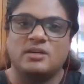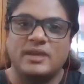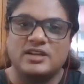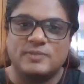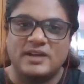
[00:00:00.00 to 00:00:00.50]

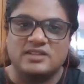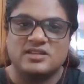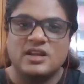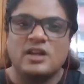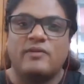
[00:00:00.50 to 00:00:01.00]
bench
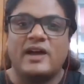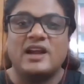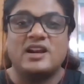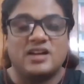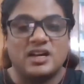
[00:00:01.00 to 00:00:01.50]
press,
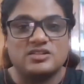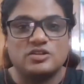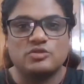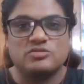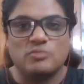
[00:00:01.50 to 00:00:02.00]
while it does
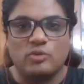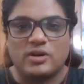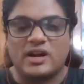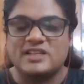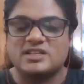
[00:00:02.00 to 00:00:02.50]
use
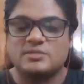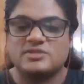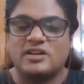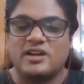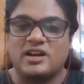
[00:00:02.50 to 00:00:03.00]
more triceps
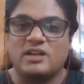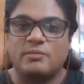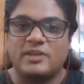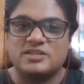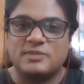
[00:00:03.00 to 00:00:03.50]
than a regular
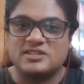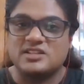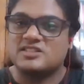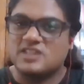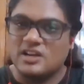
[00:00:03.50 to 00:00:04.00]
bench press,
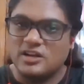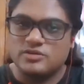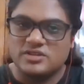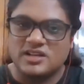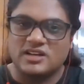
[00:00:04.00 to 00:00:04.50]
it still
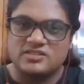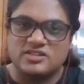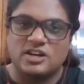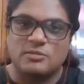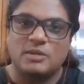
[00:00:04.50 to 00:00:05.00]
uses a
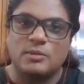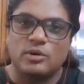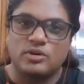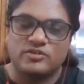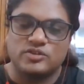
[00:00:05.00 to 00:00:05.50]
considerable
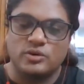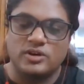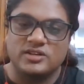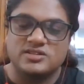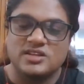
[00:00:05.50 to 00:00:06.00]
amount of
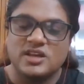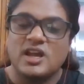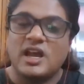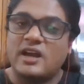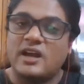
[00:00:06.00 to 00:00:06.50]
shoulders
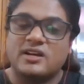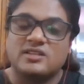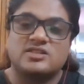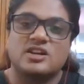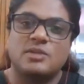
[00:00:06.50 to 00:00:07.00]
and a
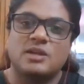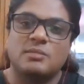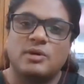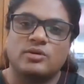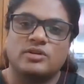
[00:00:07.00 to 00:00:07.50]
considerable
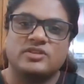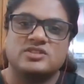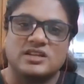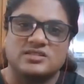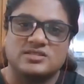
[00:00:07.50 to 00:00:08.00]
amount of the
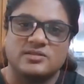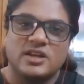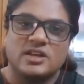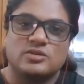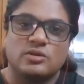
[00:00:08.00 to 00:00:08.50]
chest.
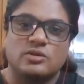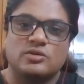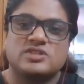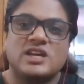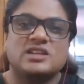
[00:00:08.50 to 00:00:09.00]
So
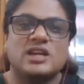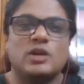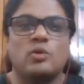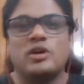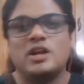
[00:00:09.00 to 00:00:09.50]
to say
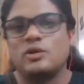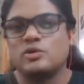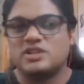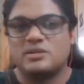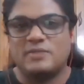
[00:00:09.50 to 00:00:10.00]
that only
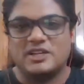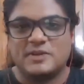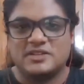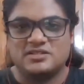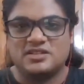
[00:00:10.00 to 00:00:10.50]
close grip bench
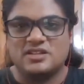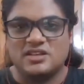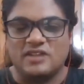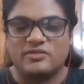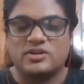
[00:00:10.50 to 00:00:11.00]
presses is
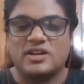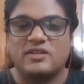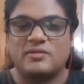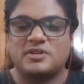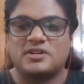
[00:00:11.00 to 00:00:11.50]
enough to
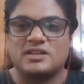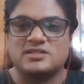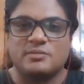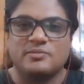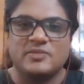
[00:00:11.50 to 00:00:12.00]
develop the
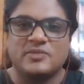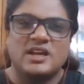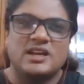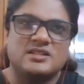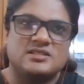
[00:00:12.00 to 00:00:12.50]
tricep
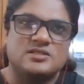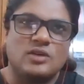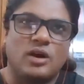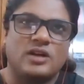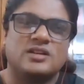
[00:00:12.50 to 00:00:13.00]
is
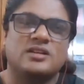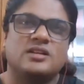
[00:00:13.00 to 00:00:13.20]
not